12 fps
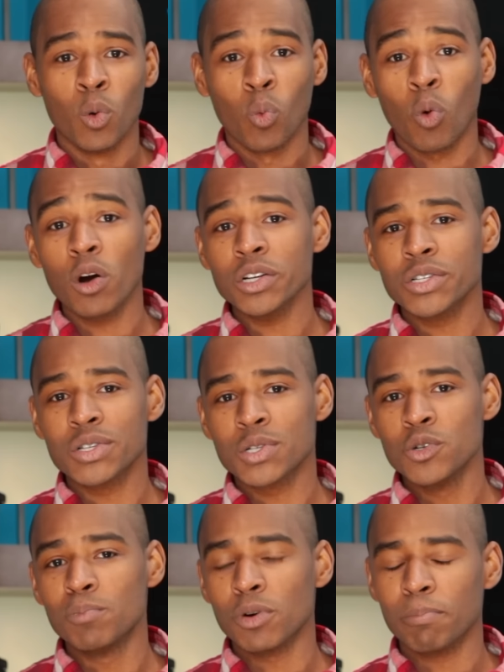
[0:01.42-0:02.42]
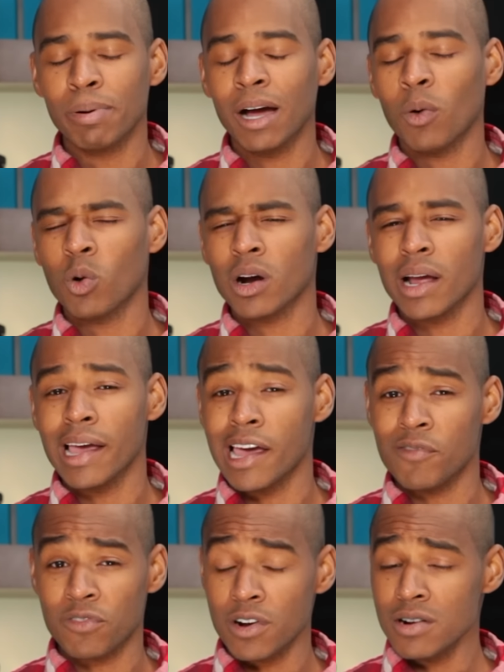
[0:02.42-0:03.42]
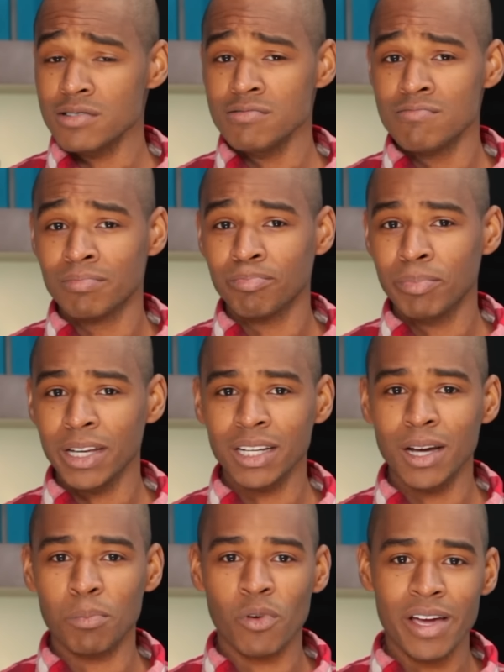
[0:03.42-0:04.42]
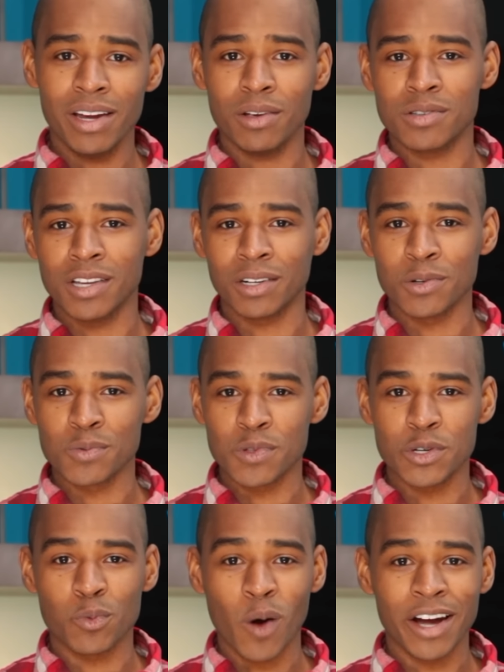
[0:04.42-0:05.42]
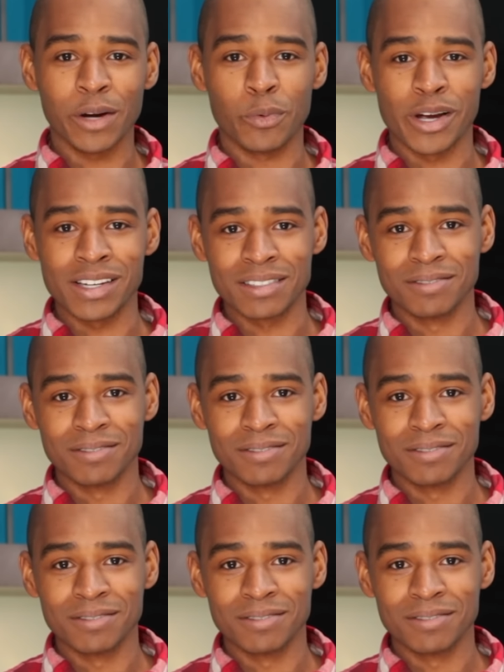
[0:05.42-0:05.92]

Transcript: Worst superpower ever? Picking up radio signals with your wedding ring.